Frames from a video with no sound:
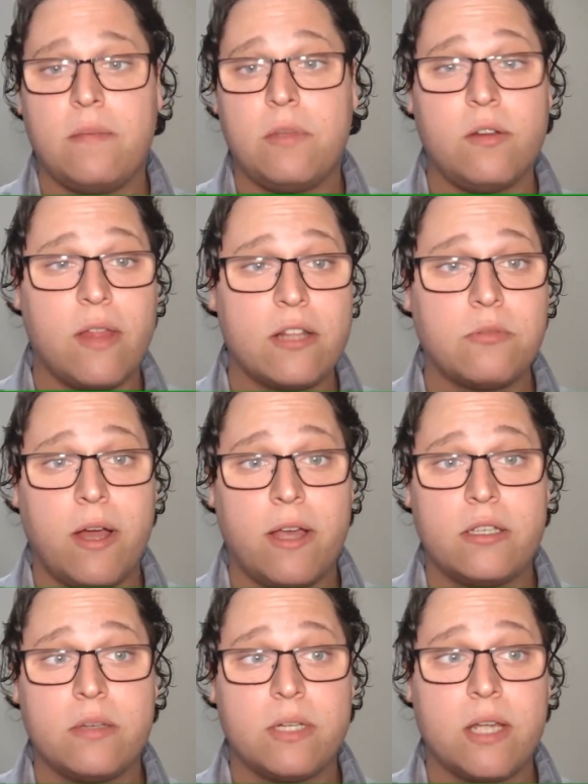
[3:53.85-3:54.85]
You know, that's why
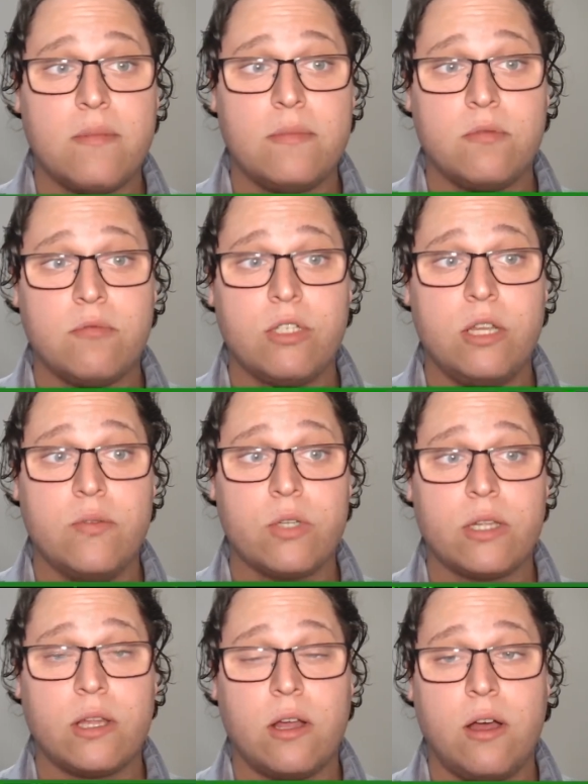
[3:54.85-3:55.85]
sometimes receivers
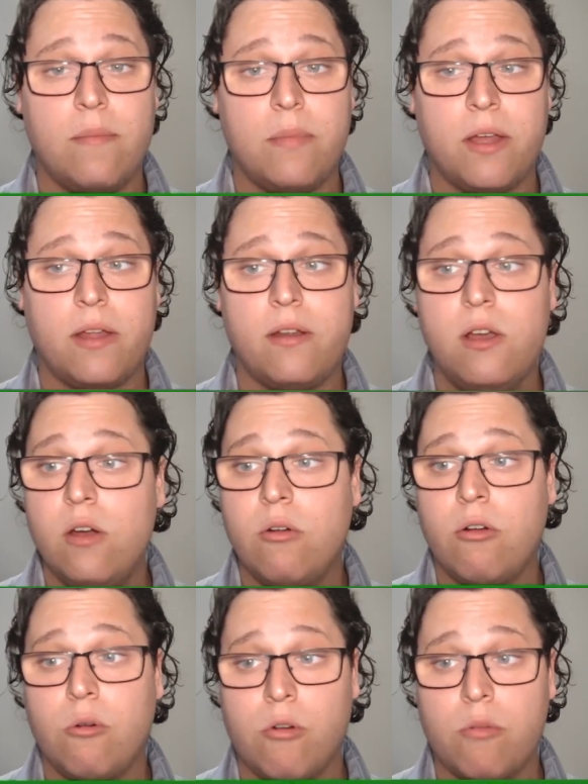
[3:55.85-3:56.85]
at the combine or
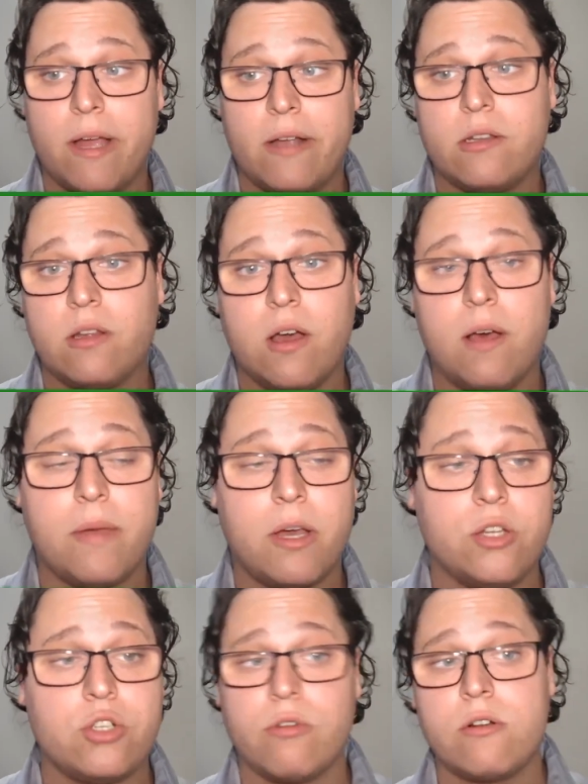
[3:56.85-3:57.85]
quarterbacks at the combine
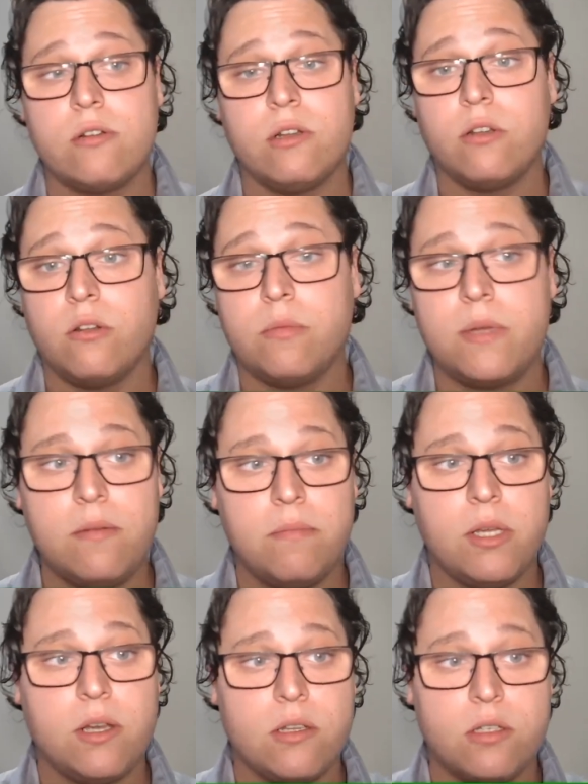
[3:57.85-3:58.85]
struggle a little bit
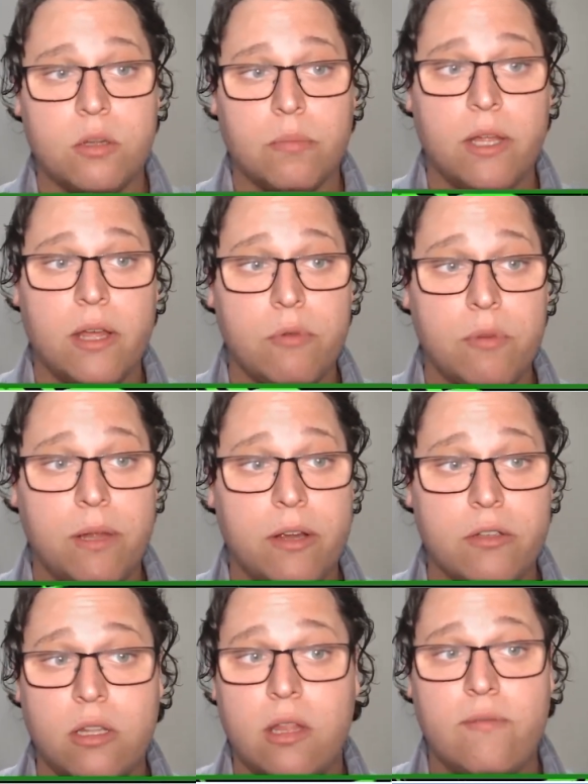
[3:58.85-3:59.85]
because they're playing with
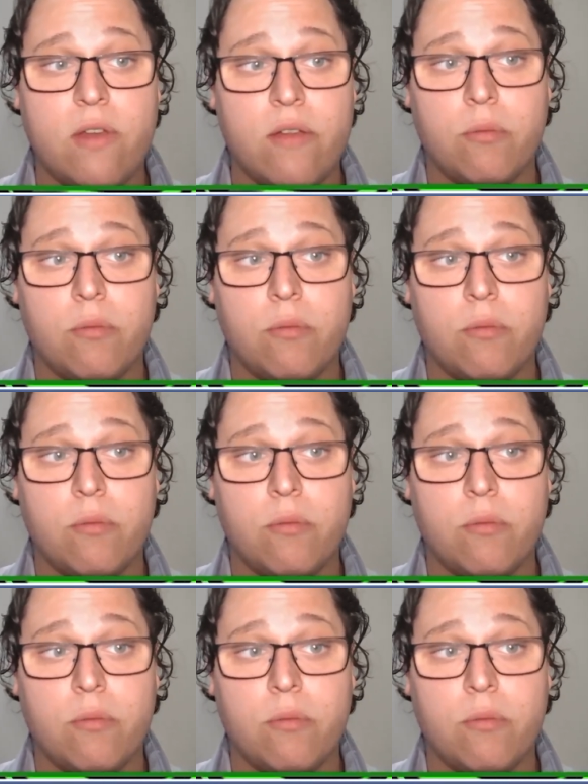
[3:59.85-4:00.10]
players that they've never